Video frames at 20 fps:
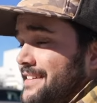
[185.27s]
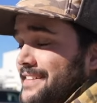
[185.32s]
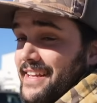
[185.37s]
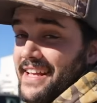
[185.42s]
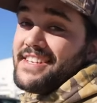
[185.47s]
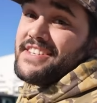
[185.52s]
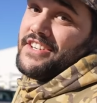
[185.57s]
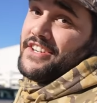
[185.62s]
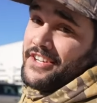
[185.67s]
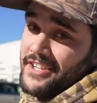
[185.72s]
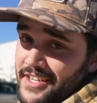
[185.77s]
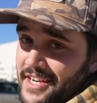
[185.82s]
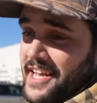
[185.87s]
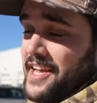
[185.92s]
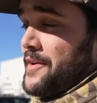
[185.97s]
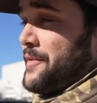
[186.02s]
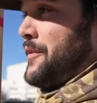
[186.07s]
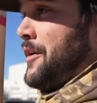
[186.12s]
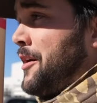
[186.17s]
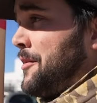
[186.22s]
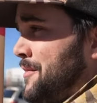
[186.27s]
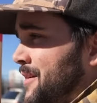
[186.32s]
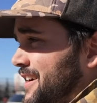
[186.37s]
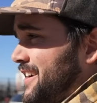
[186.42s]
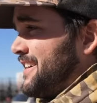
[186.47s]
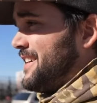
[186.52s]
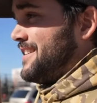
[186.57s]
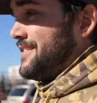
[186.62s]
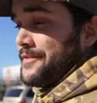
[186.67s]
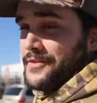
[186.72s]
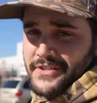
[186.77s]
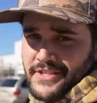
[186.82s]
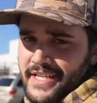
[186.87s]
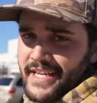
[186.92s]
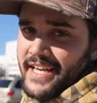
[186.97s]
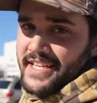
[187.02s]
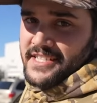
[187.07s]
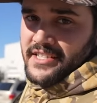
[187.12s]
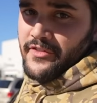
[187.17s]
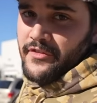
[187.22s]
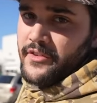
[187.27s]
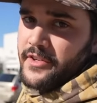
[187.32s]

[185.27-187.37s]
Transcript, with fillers: That's a good day at Walmart. We'll see you guys in the